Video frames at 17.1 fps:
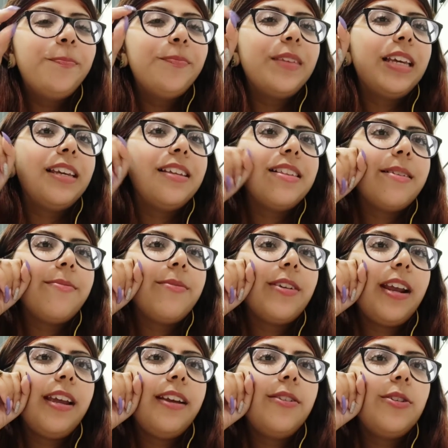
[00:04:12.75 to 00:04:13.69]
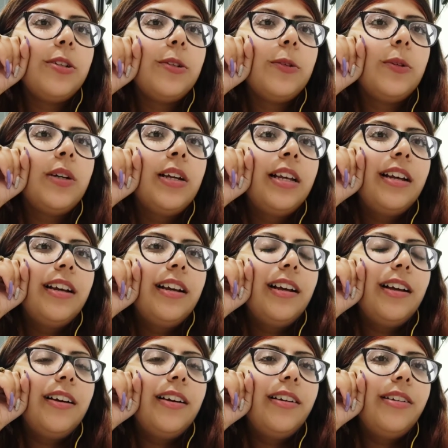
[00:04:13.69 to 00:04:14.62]
because I'm trying to
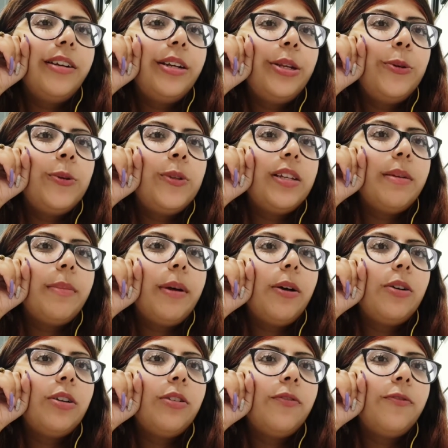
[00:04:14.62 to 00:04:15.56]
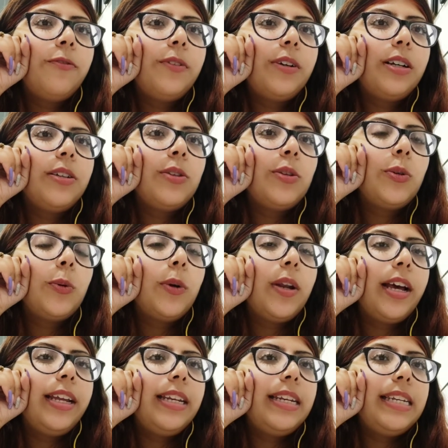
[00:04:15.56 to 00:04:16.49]
reduce the amount of the
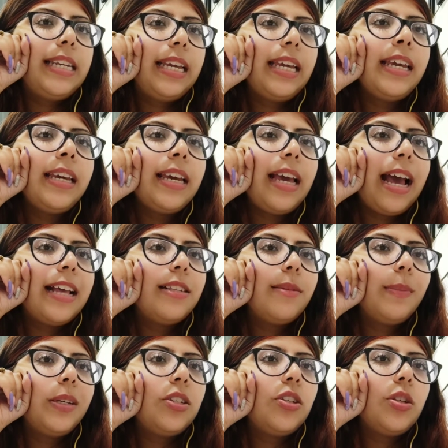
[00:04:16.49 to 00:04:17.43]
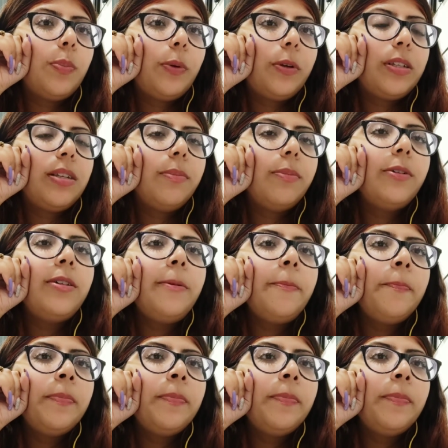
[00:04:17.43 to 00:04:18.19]
soda intake as much as possible.